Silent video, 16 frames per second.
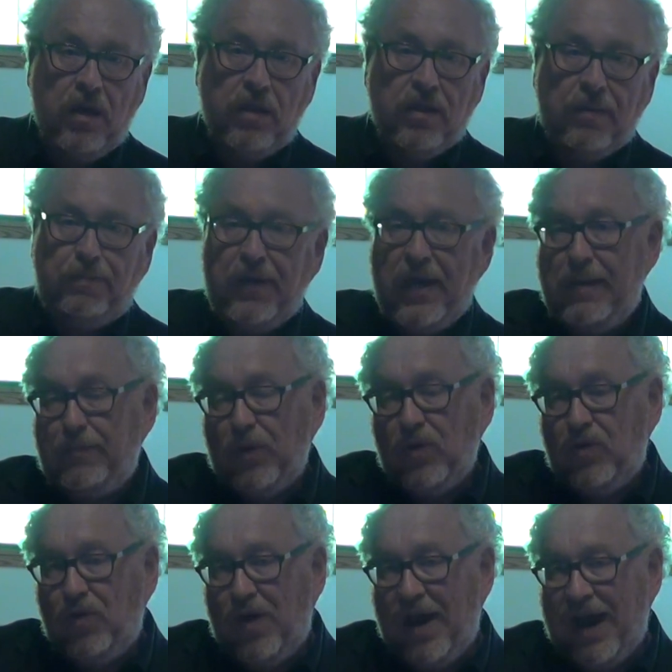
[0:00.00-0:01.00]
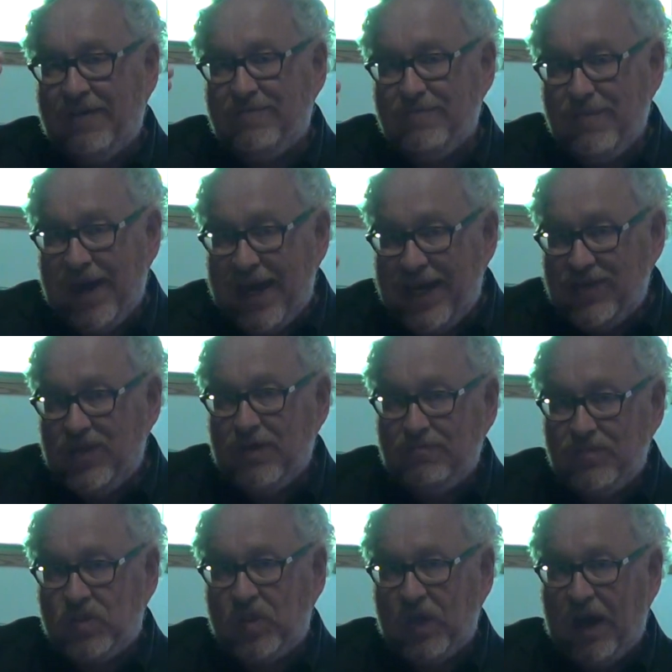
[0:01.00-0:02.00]
The people who have made
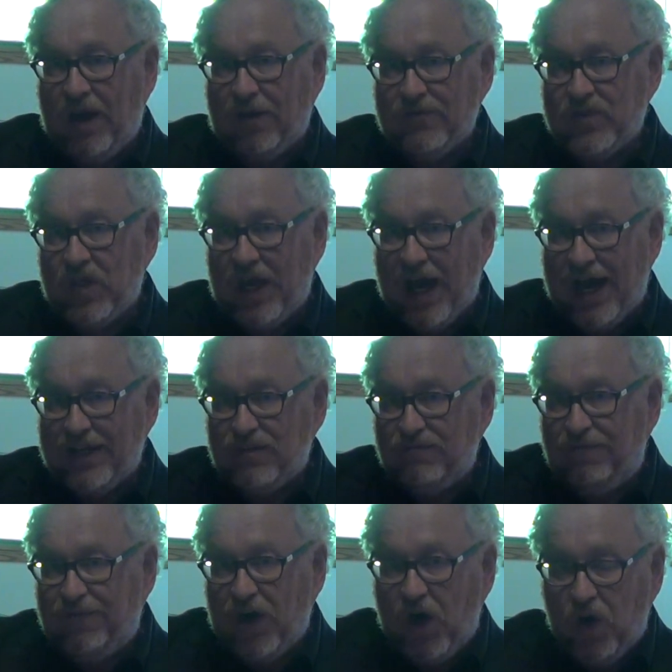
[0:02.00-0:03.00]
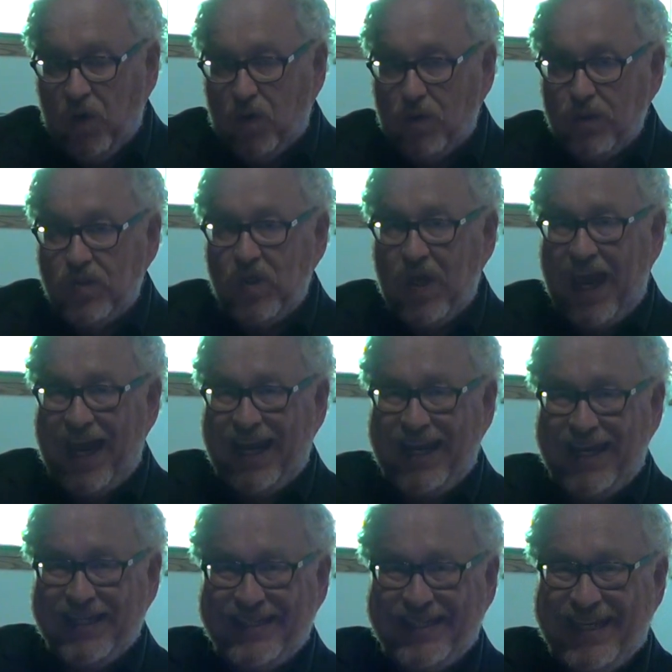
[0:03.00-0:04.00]
themselves God's foes and
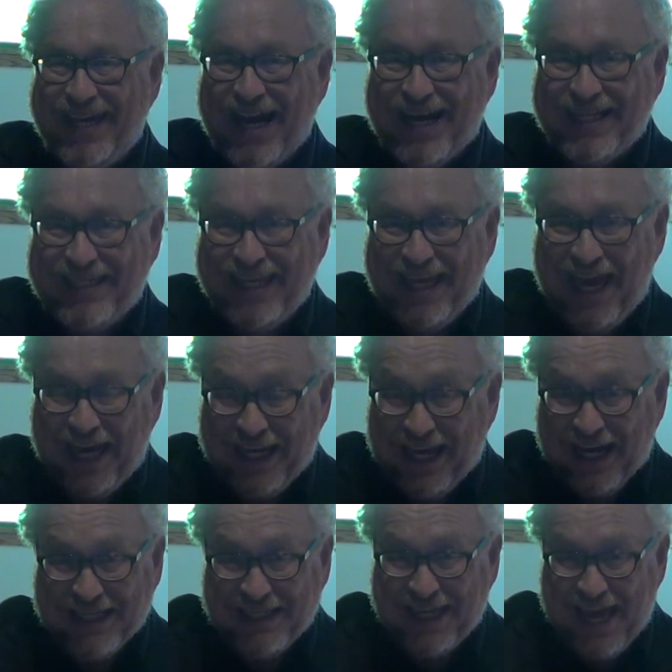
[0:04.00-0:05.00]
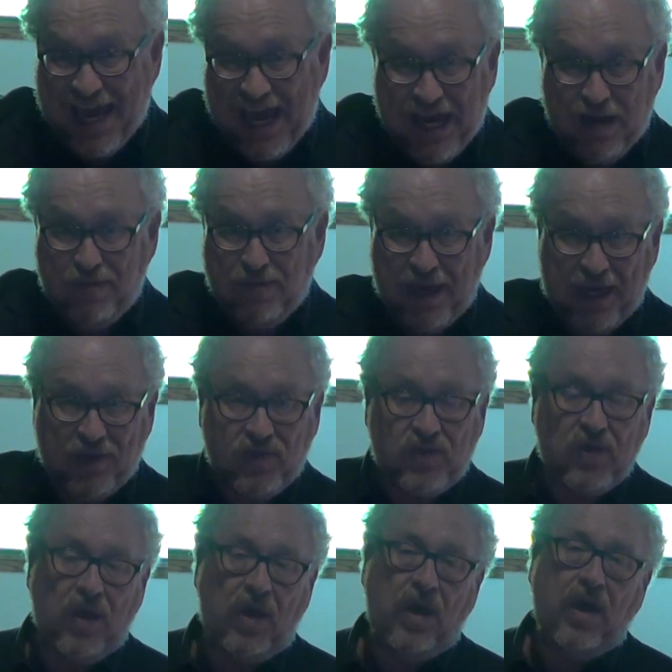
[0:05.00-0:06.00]
God's
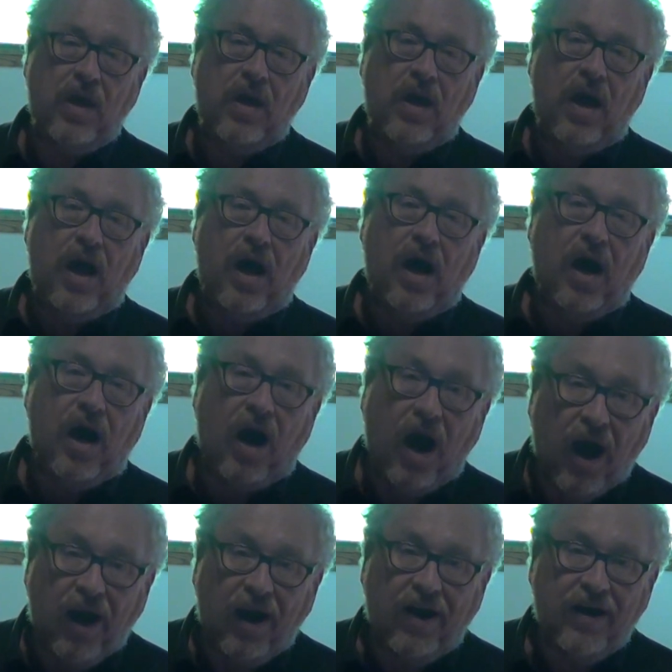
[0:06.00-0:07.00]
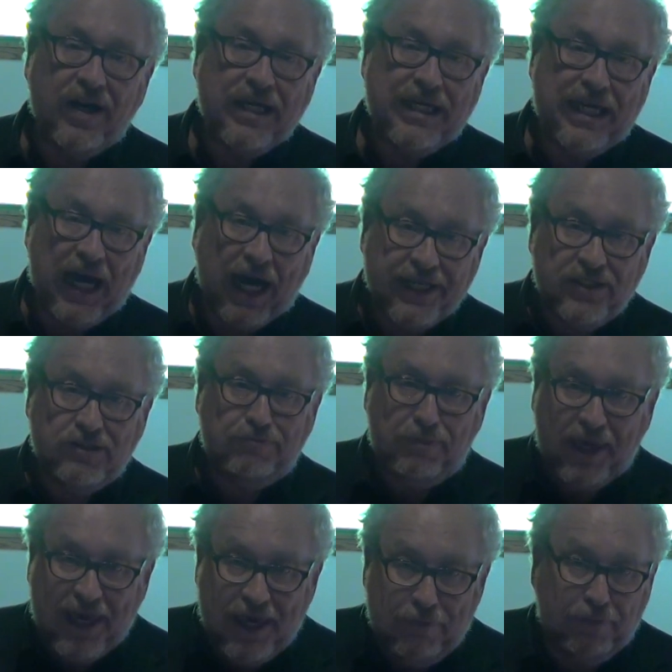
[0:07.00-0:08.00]
enemies are God's
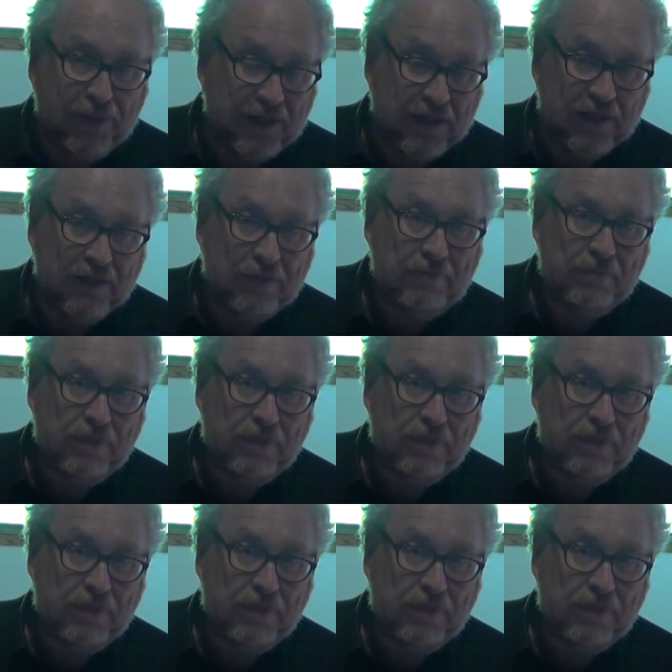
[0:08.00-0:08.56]
people